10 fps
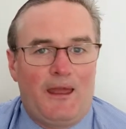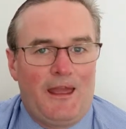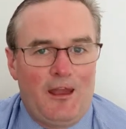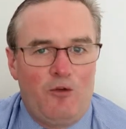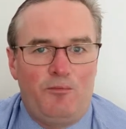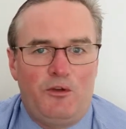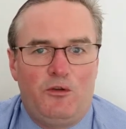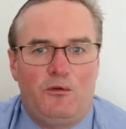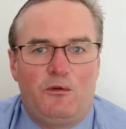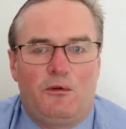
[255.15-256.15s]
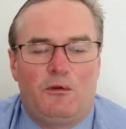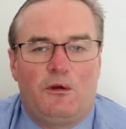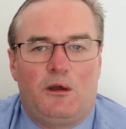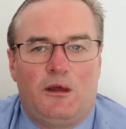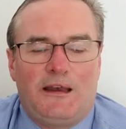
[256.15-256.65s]
help you
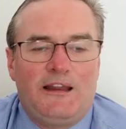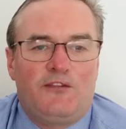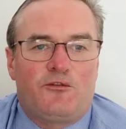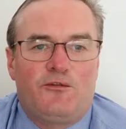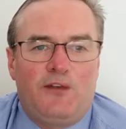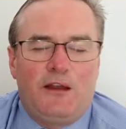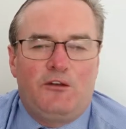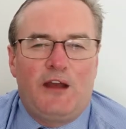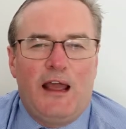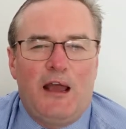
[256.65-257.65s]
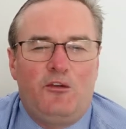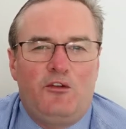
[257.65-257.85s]
at least reflect on how